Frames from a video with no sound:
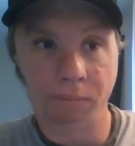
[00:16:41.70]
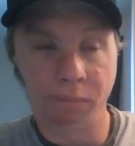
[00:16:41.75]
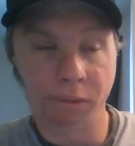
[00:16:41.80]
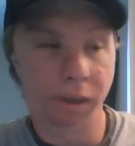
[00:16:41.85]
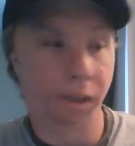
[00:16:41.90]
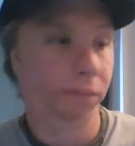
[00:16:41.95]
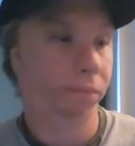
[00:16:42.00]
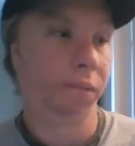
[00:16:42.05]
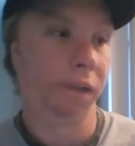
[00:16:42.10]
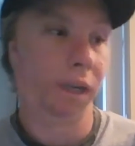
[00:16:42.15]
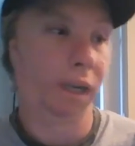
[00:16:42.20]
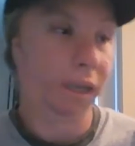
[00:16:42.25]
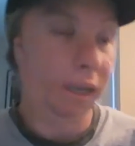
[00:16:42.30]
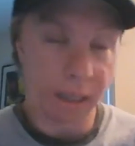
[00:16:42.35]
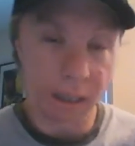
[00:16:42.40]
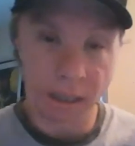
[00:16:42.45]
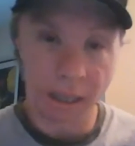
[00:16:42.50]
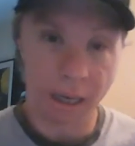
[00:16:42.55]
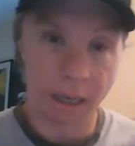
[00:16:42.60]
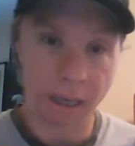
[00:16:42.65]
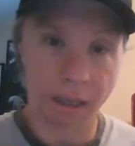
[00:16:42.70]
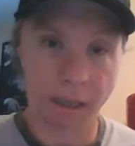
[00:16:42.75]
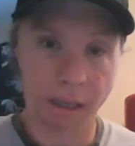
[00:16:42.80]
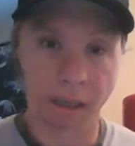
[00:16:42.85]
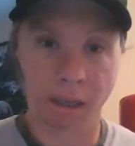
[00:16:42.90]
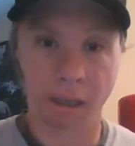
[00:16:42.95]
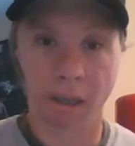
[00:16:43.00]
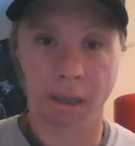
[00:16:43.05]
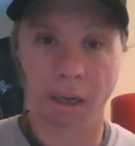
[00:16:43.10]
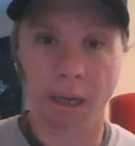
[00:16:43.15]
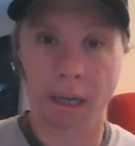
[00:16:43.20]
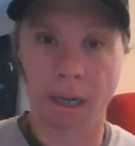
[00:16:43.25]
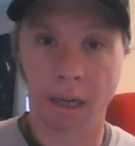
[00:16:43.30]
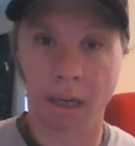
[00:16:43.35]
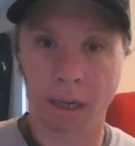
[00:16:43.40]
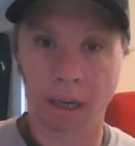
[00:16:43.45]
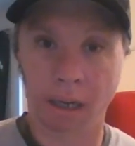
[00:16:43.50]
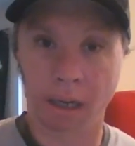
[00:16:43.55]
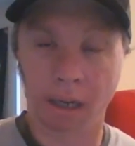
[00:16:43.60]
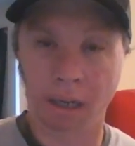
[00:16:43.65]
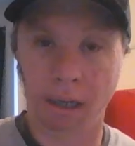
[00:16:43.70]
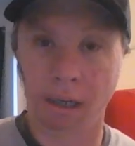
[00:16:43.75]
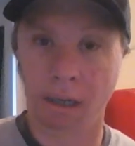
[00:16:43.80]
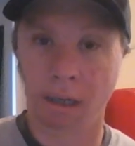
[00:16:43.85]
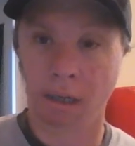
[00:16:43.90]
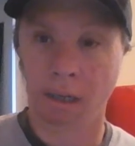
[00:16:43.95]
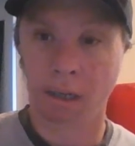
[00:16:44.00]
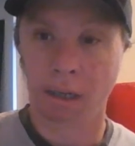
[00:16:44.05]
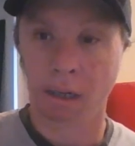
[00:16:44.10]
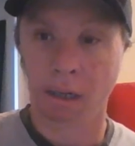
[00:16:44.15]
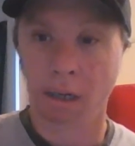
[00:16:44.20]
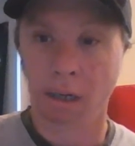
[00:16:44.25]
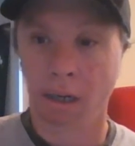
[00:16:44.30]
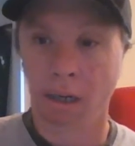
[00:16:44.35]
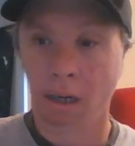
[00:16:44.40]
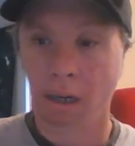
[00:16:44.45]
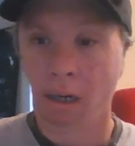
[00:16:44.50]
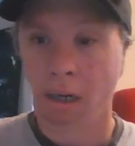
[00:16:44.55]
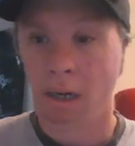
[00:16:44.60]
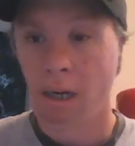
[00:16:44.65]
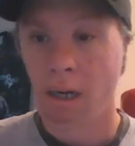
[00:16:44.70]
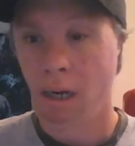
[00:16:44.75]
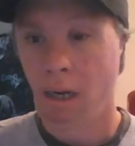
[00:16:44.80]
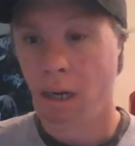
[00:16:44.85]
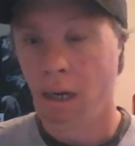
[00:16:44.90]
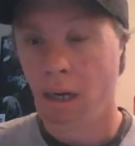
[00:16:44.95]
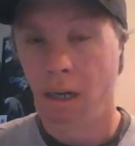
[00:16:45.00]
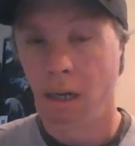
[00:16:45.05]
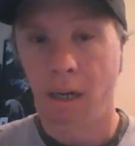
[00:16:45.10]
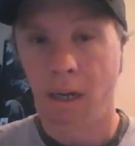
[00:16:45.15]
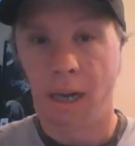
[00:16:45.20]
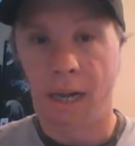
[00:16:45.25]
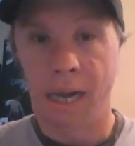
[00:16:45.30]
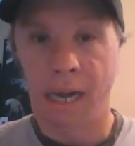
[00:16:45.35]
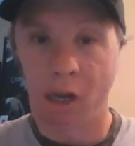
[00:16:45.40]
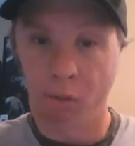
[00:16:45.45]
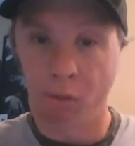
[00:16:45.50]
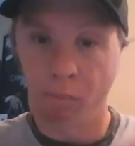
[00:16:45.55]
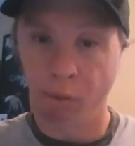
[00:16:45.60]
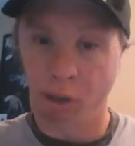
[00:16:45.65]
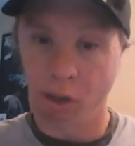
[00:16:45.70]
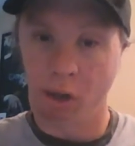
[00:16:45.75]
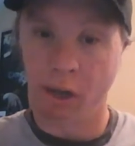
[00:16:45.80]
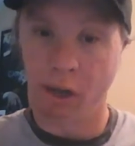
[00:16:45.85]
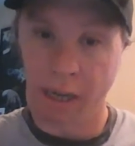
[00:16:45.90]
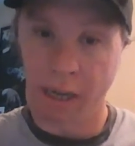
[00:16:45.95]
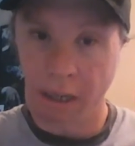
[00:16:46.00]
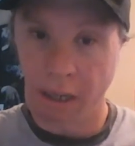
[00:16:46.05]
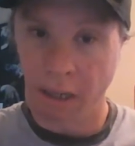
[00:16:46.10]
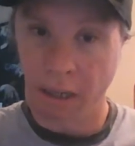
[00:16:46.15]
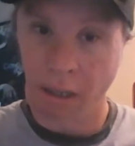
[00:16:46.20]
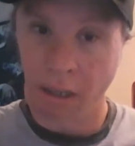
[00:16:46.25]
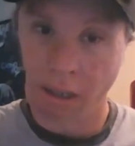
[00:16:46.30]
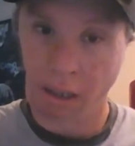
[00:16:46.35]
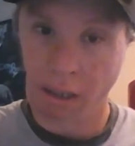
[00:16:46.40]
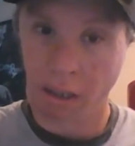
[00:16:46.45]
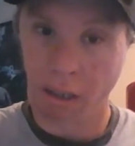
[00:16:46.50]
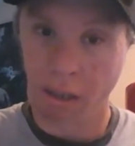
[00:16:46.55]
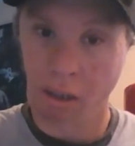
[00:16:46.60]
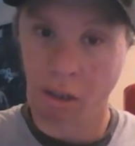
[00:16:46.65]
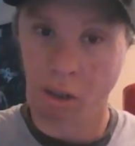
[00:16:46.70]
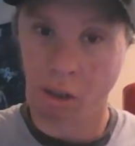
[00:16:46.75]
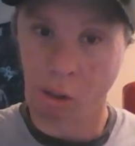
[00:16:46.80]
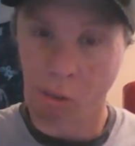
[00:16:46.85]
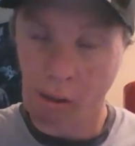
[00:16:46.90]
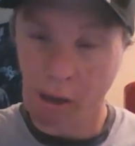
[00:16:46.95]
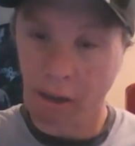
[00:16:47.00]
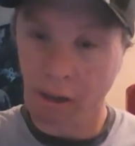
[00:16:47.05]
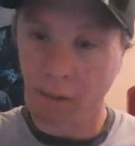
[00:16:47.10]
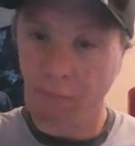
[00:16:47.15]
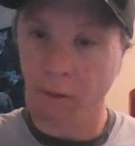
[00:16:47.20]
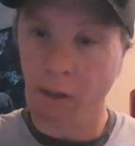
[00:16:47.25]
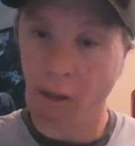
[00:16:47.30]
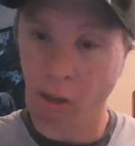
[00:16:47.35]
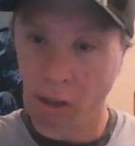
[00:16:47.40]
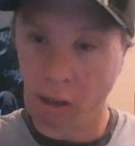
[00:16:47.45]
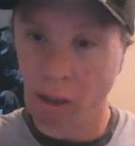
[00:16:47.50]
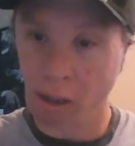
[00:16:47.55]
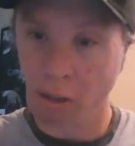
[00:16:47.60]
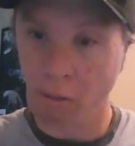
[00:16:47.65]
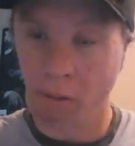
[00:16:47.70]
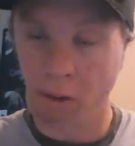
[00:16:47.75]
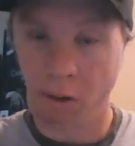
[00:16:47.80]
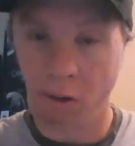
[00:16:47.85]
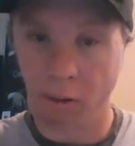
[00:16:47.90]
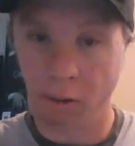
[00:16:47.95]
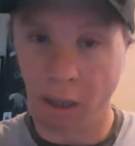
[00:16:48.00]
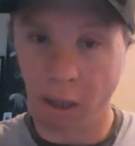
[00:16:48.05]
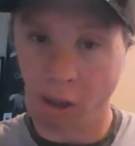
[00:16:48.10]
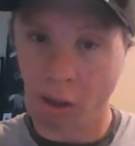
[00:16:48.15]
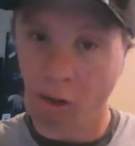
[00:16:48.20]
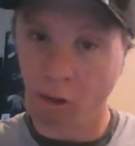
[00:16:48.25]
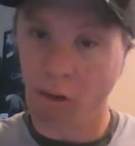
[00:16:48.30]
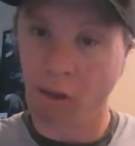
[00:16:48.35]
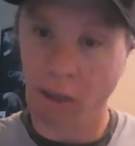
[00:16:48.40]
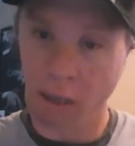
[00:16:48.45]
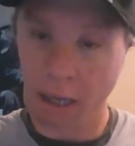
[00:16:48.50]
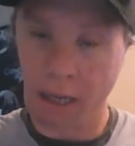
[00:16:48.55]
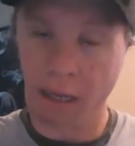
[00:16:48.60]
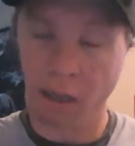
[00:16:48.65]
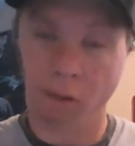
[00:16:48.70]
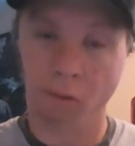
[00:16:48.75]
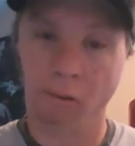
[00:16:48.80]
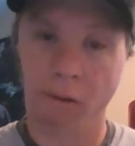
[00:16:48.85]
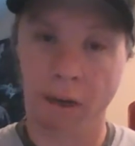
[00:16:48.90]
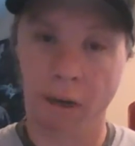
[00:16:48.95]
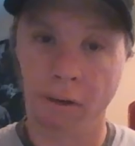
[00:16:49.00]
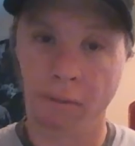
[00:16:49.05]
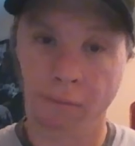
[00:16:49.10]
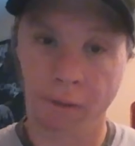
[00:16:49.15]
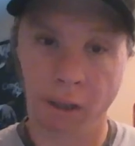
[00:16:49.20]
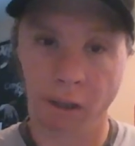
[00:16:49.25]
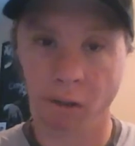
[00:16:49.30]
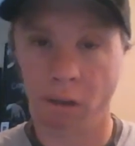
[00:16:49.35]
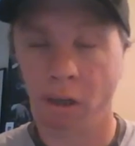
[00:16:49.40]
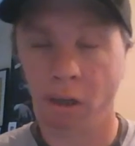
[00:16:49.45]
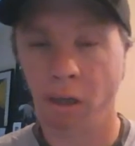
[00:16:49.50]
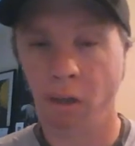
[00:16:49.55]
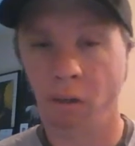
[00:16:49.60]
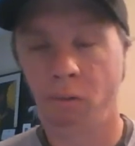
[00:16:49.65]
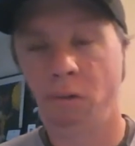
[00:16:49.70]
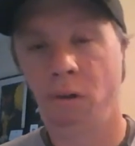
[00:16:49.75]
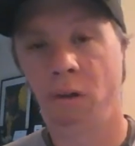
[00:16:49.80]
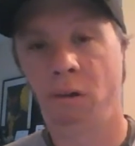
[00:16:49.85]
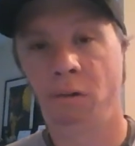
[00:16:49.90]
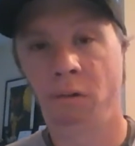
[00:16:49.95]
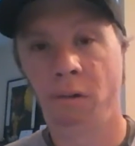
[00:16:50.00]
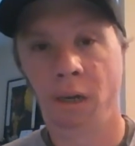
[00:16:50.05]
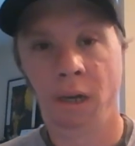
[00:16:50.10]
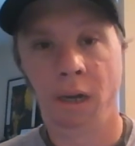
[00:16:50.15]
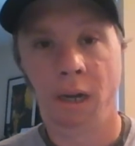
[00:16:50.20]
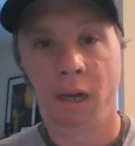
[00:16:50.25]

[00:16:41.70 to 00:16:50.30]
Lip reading: but in any case, I hope you guys go on adventures on your own. I encourage you guys to go on adventures on your own.